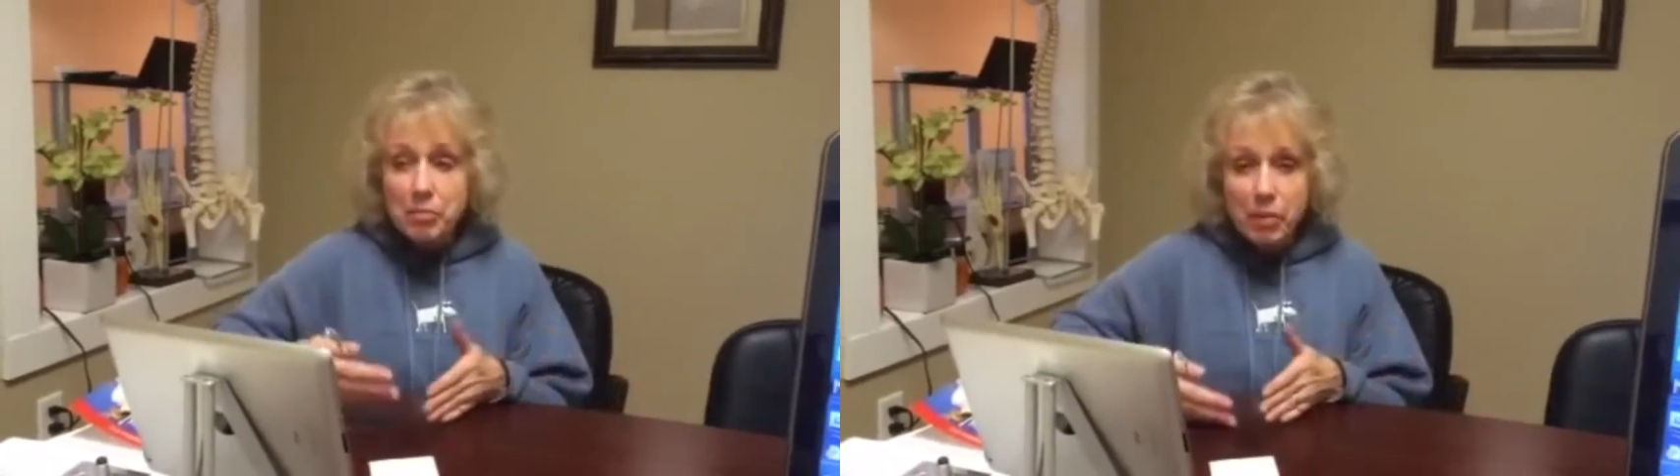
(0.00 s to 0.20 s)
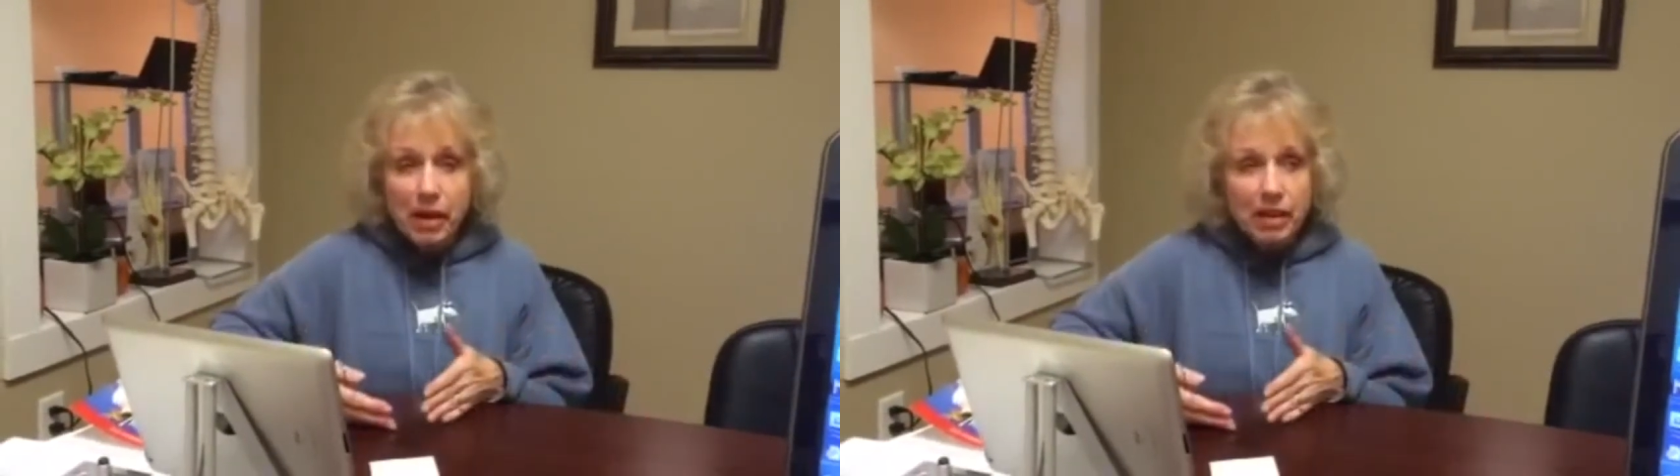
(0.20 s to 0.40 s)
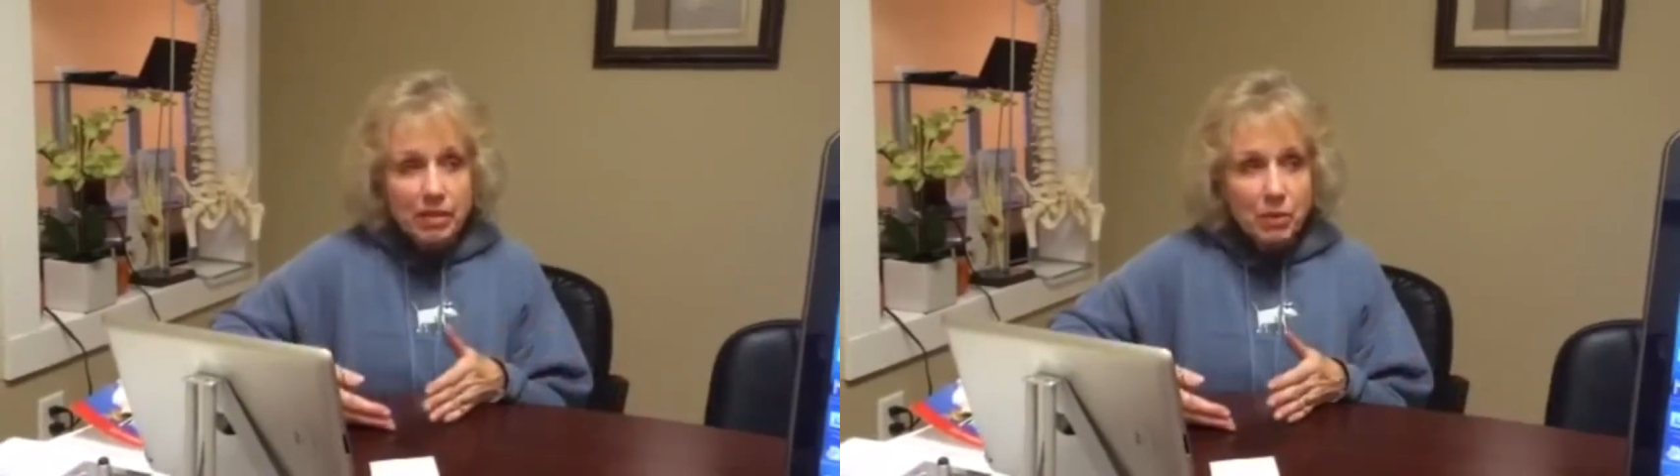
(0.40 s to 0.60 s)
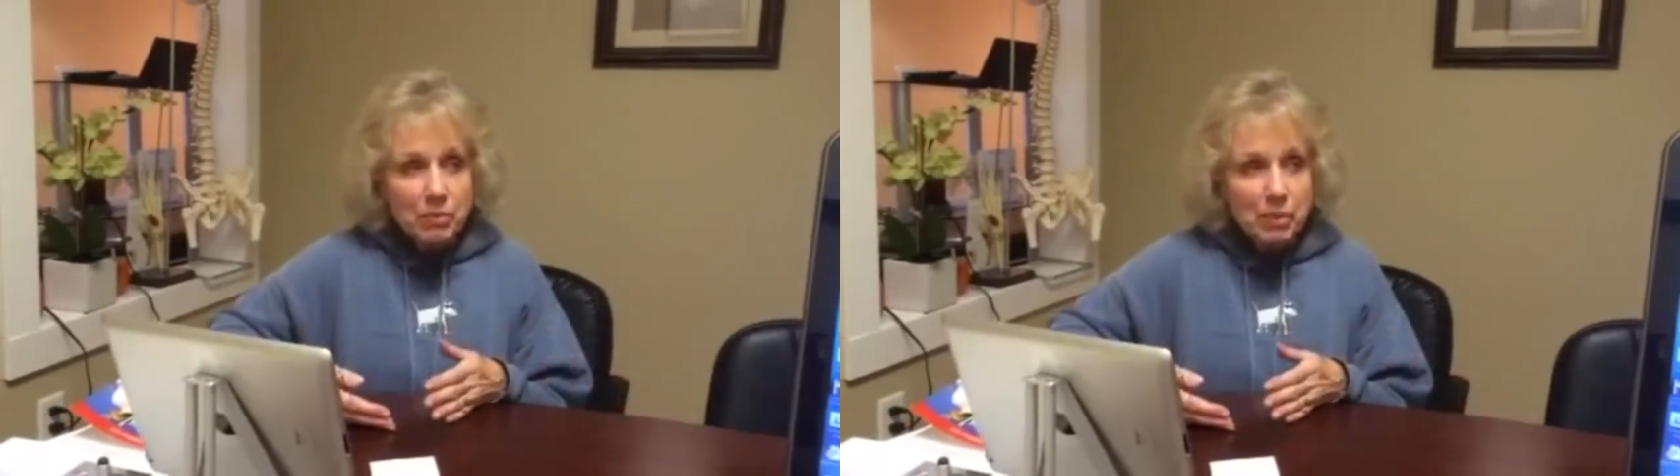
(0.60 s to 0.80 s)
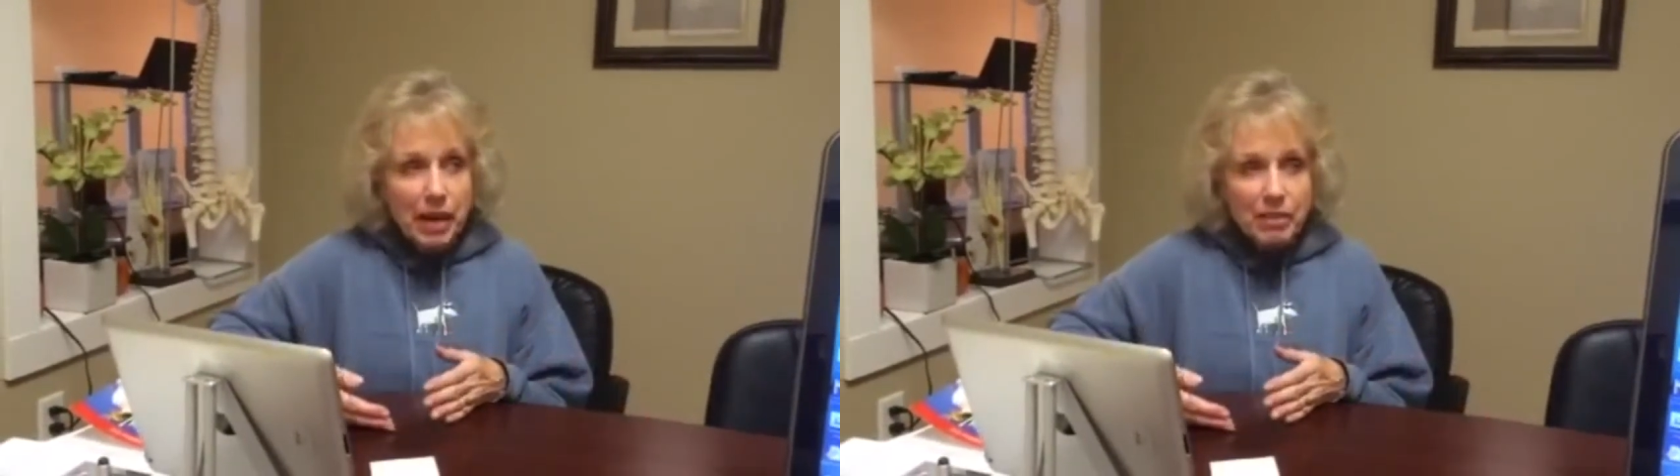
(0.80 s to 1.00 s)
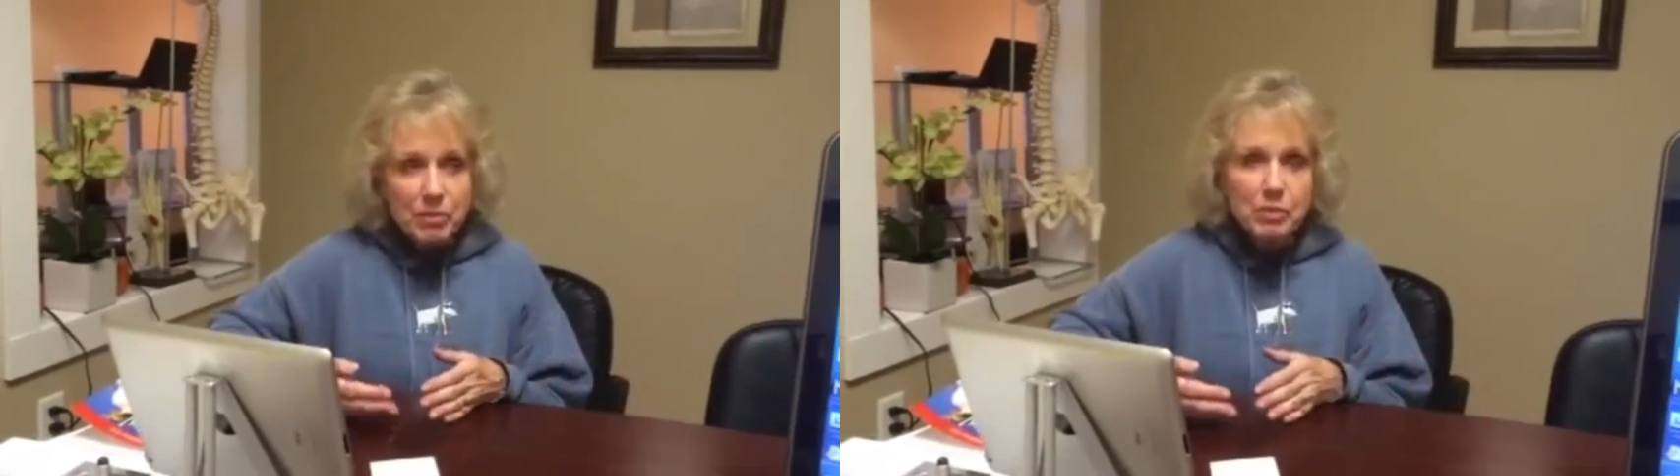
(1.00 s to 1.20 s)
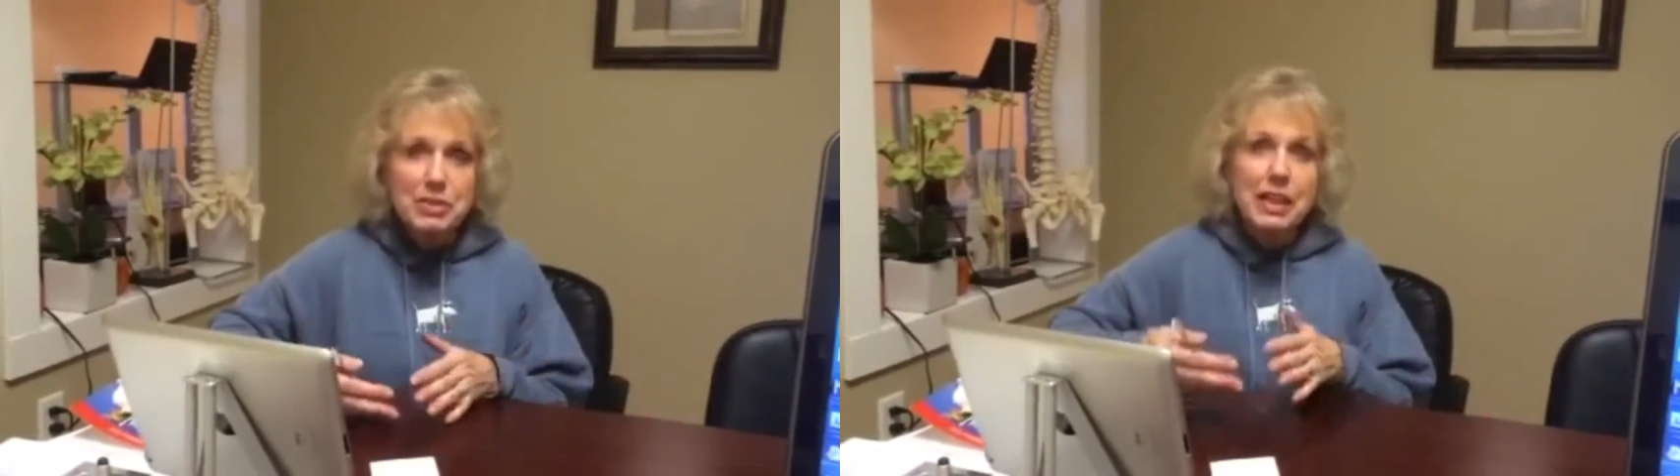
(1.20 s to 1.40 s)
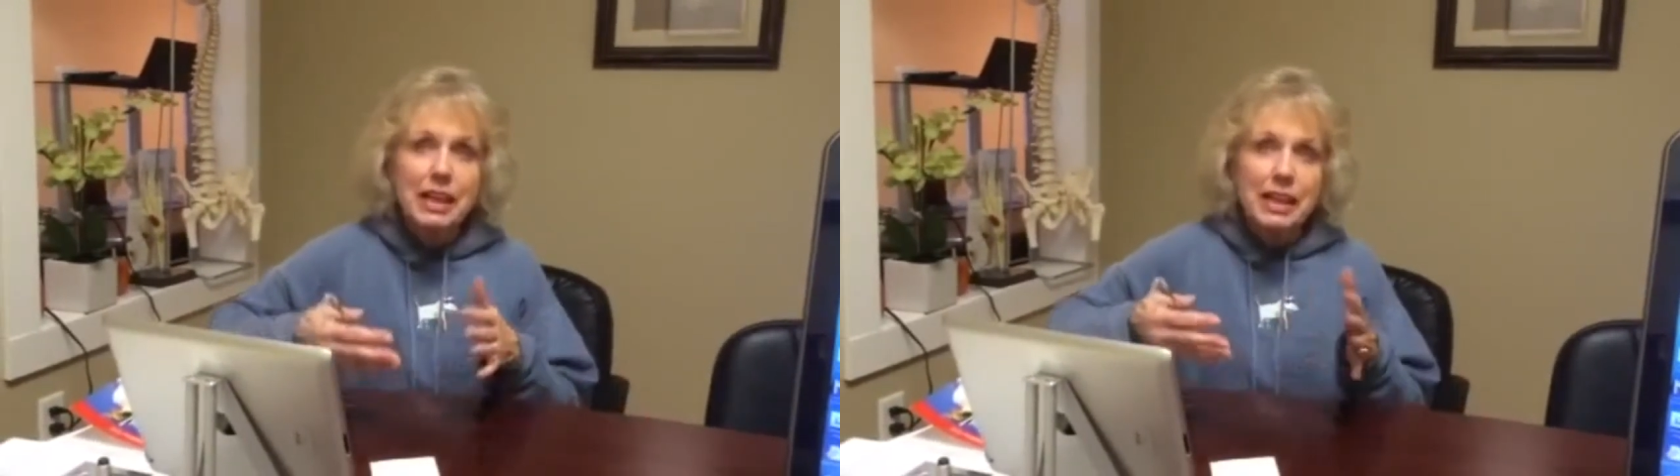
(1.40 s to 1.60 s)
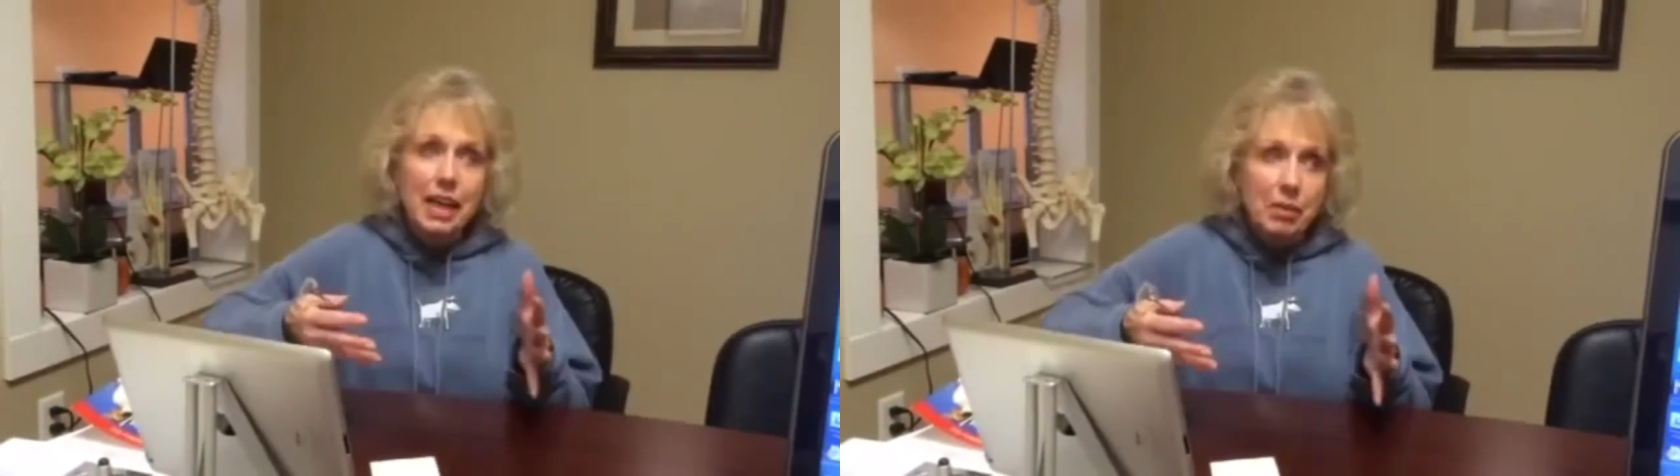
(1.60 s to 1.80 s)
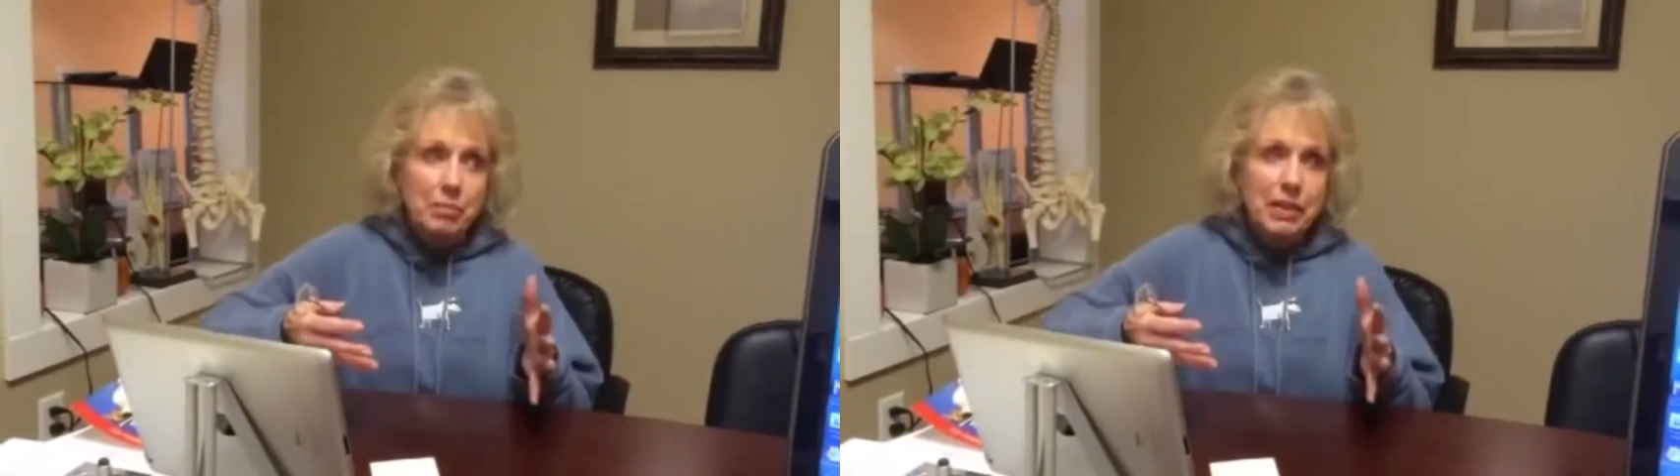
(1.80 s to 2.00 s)
But what bothered me was getting
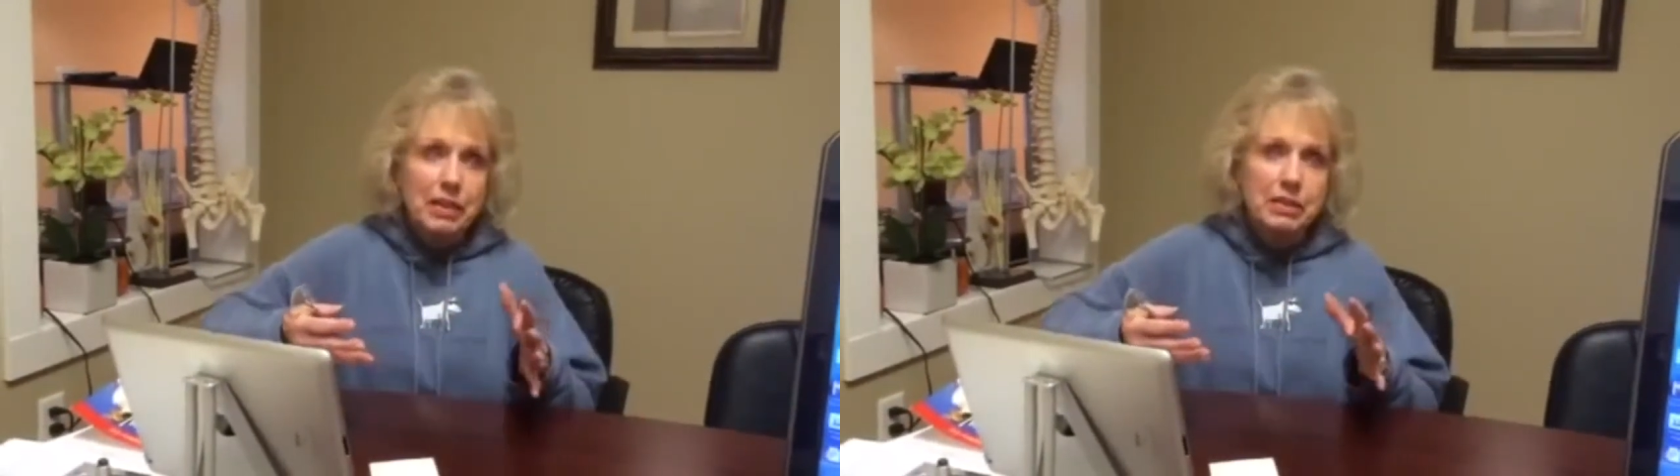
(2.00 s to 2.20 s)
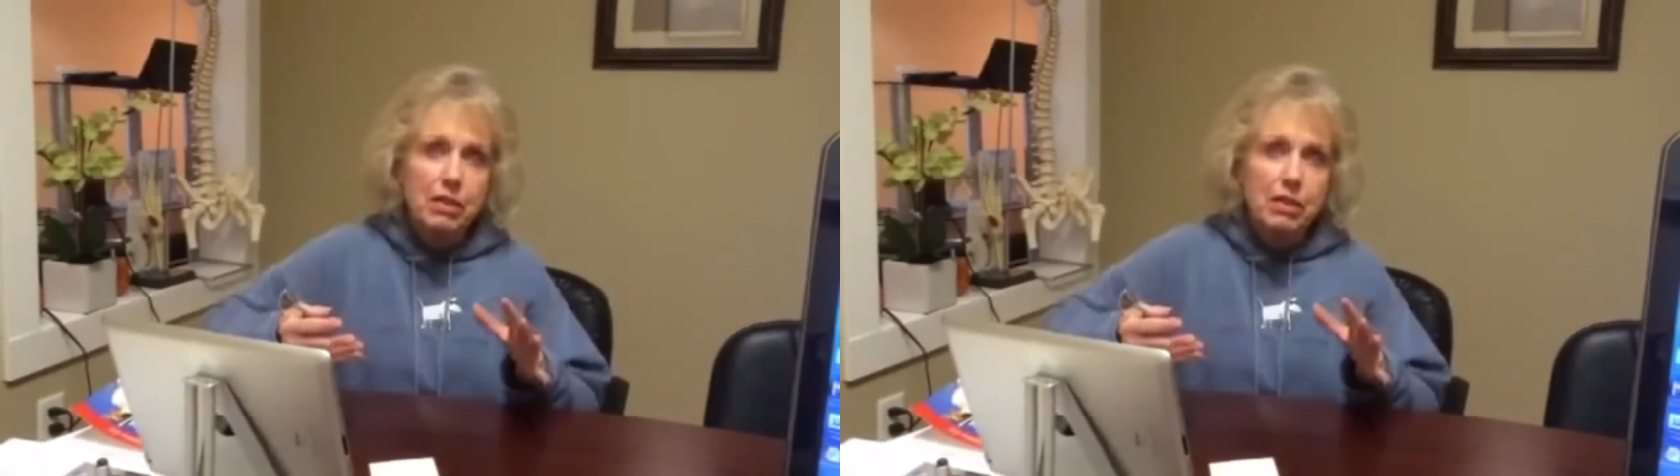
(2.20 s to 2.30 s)
up because,